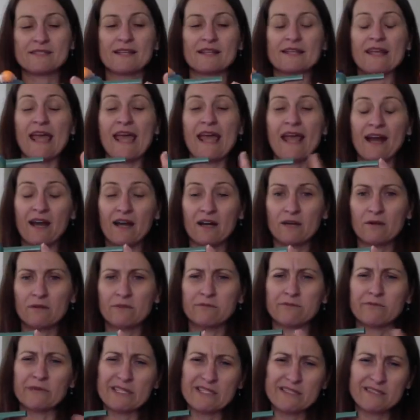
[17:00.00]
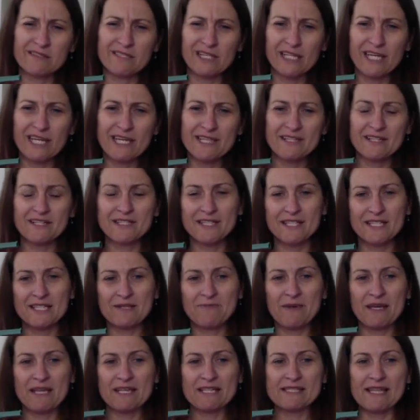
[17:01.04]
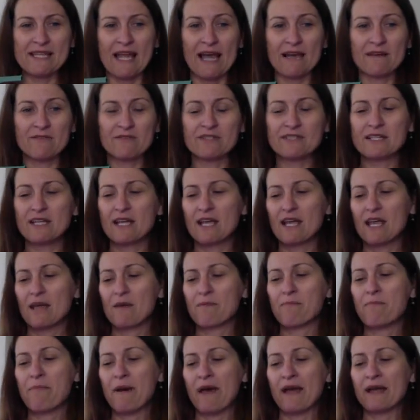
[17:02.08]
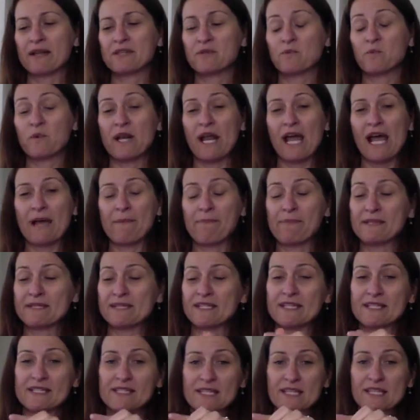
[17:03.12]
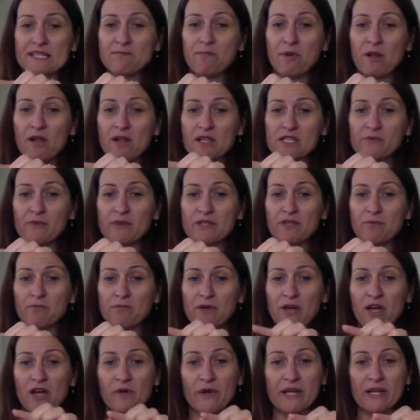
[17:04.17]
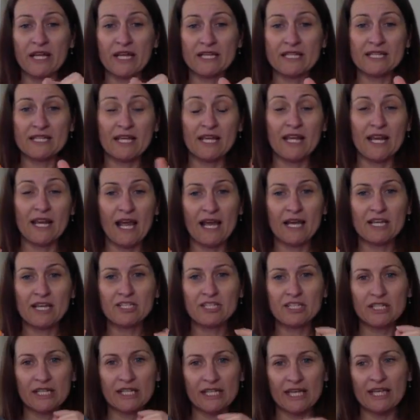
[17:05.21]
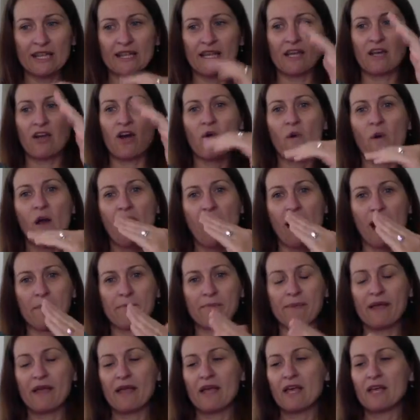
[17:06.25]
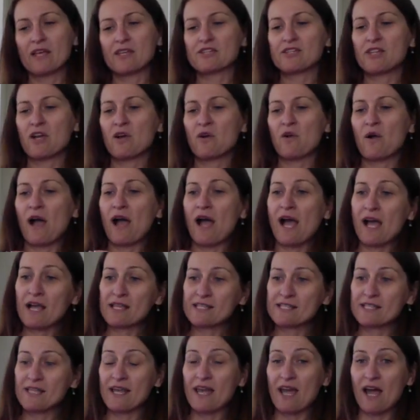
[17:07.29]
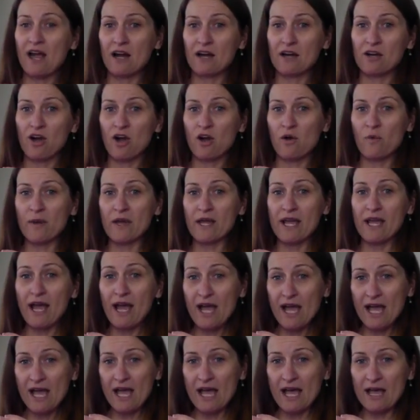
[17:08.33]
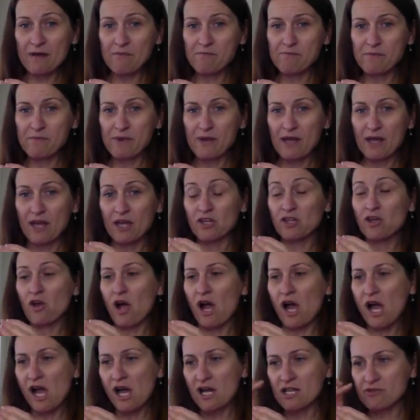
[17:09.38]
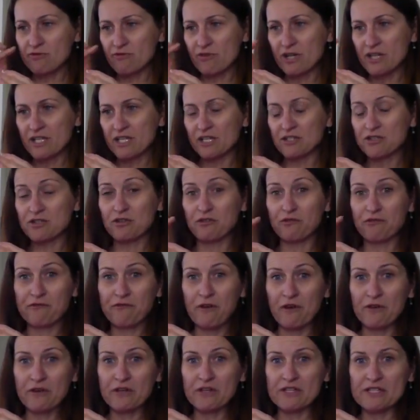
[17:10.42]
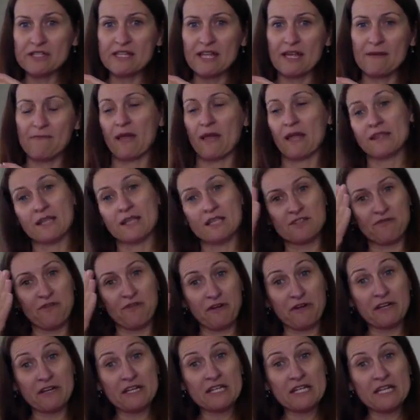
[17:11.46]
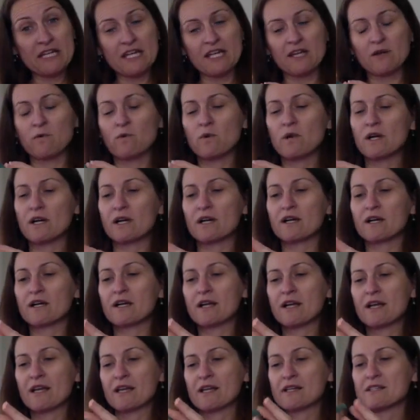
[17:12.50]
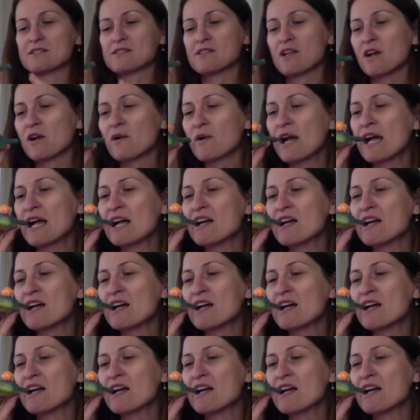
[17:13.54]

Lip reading: an air whistle, I guess, because it doesn't make sound. But what happens is these balls, when you blow in it, they go up. So as they are going up, your eyes really need to focus them, and it's very neat work. So,